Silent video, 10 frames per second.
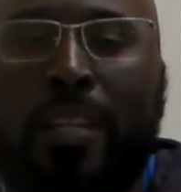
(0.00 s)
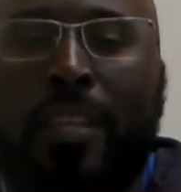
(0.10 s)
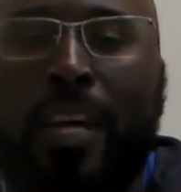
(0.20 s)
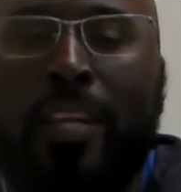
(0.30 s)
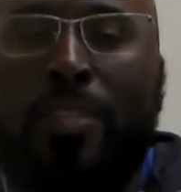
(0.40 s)

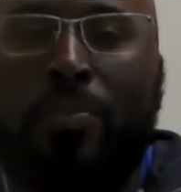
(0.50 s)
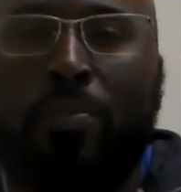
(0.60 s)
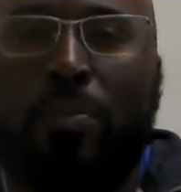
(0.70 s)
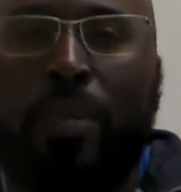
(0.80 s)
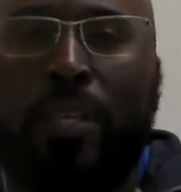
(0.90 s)
That is
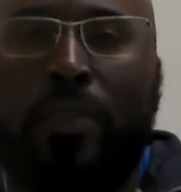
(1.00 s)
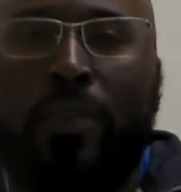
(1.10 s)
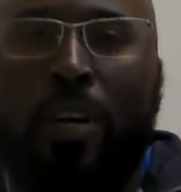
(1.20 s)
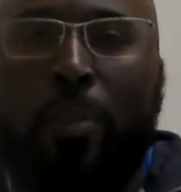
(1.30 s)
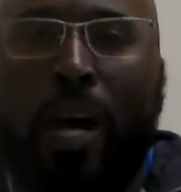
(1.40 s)
what they've
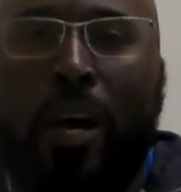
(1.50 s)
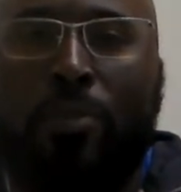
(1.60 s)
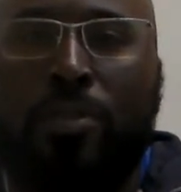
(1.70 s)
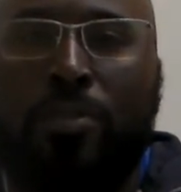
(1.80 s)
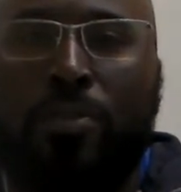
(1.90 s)
come
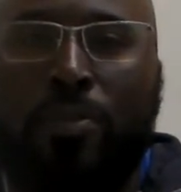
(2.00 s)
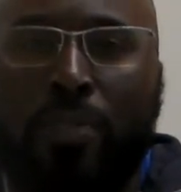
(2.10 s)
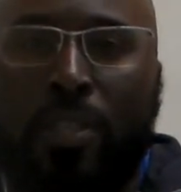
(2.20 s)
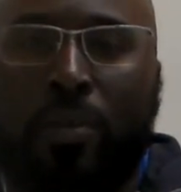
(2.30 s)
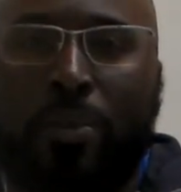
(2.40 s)
out to. This was
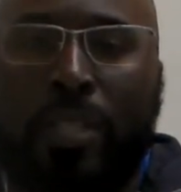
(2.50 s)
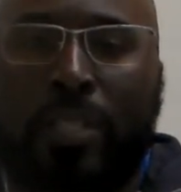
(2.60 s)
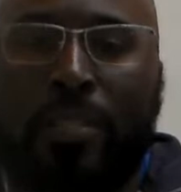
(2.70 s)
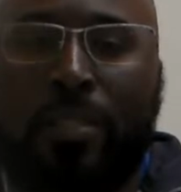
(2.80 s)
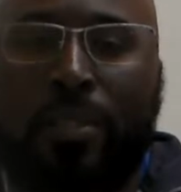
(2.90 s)
a couple
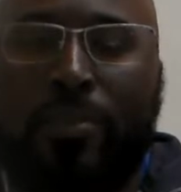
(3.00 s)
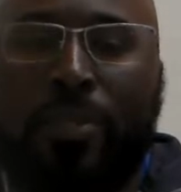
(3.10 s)
days ago.